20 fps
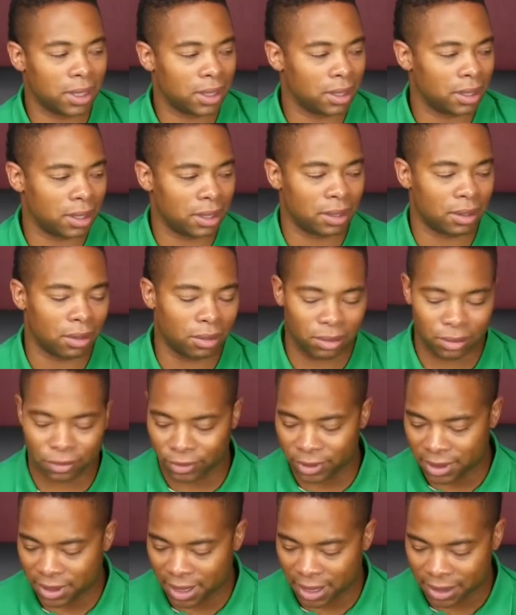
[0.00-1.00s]
And the only
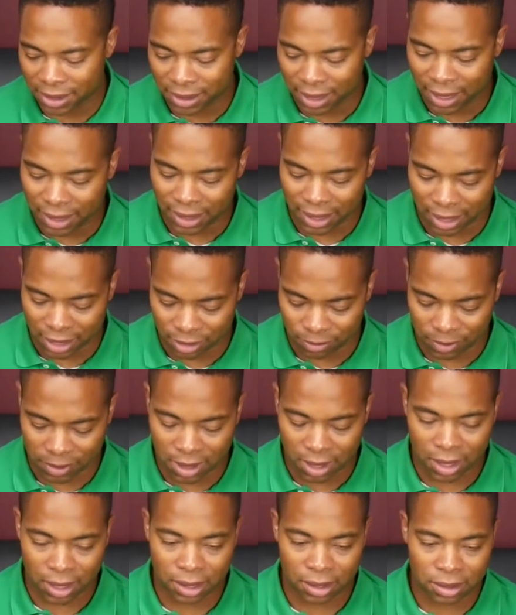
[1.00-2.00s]
reason I say that is
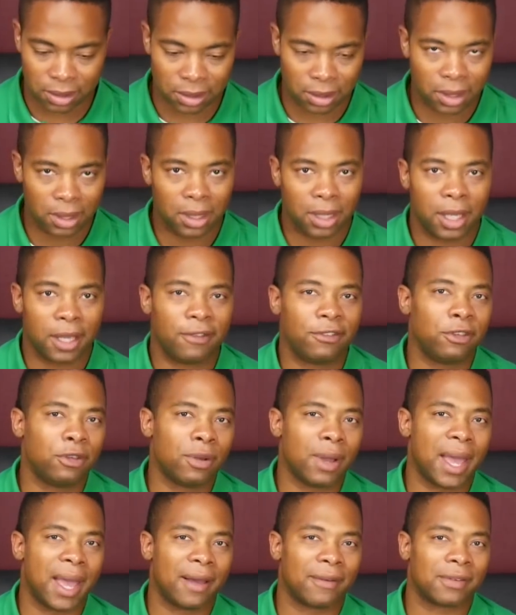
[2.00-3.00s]
because if you
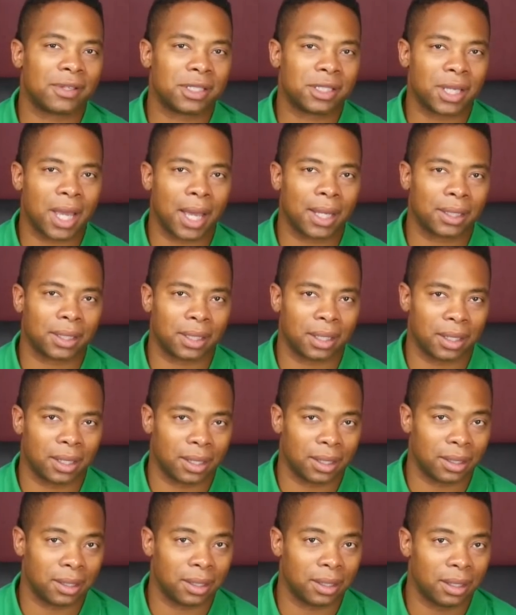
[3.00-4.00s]
have a
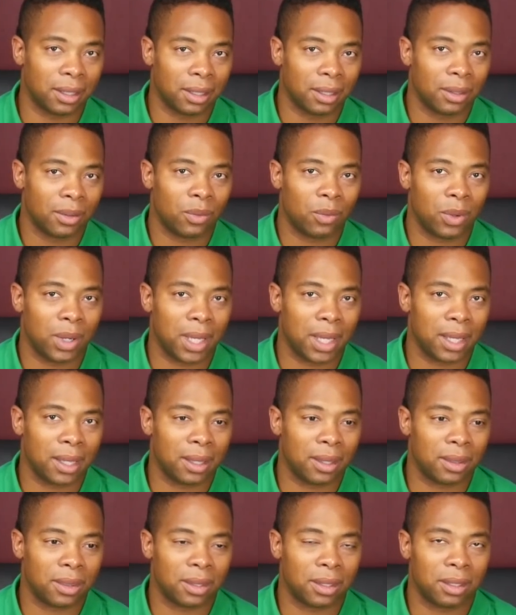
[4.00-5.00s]
shotgun
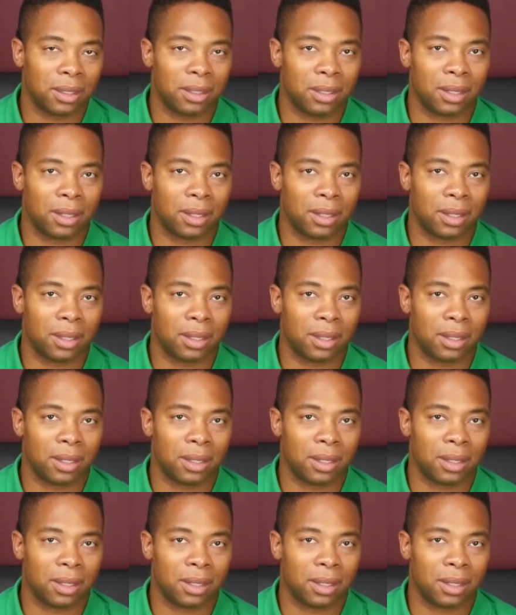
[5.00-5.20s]
with,